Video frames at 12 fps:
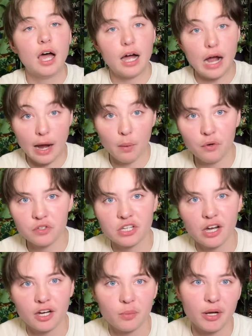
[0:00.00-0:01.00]
I will
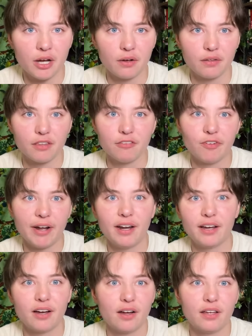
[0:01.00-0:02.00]
talk about the fight I
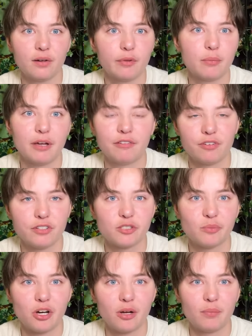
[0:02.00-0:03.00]
got in with my friend's
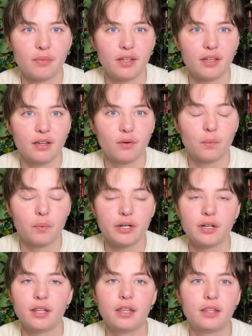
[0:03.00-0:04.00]
mom
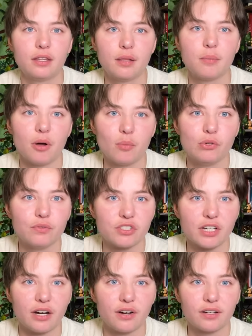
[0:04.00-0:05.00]
when the mom moves
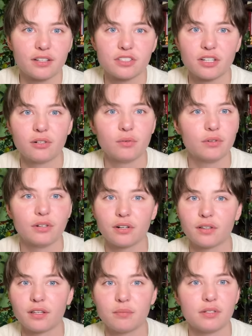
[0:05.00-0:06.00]
out because I don't
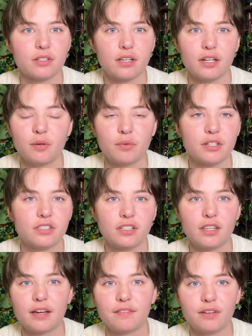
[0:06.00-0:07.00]
want them to anyone to see
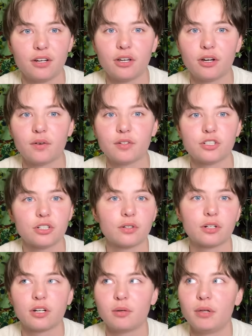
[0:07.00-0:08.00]
that video and show
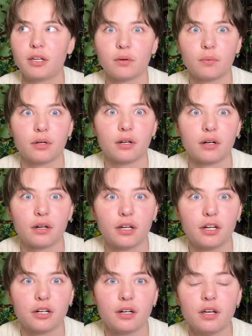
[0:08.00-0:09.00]
her and make it weird
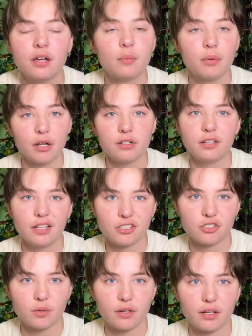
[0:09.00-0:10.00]
here. But I'll tell that
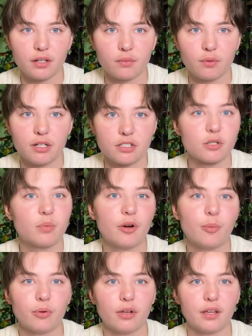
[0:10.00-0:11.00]
story when it's
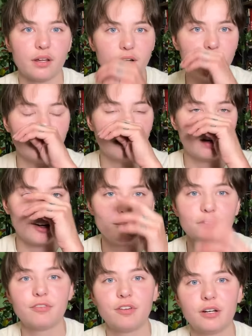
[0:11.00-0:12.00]
appropriate and I'll
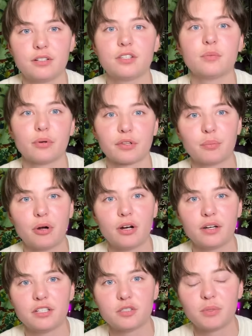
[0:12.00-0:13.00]
be fair to both
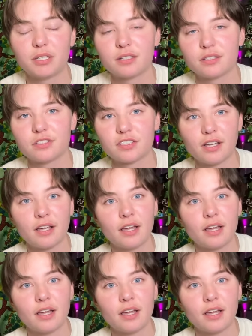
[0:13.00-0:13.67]
parties because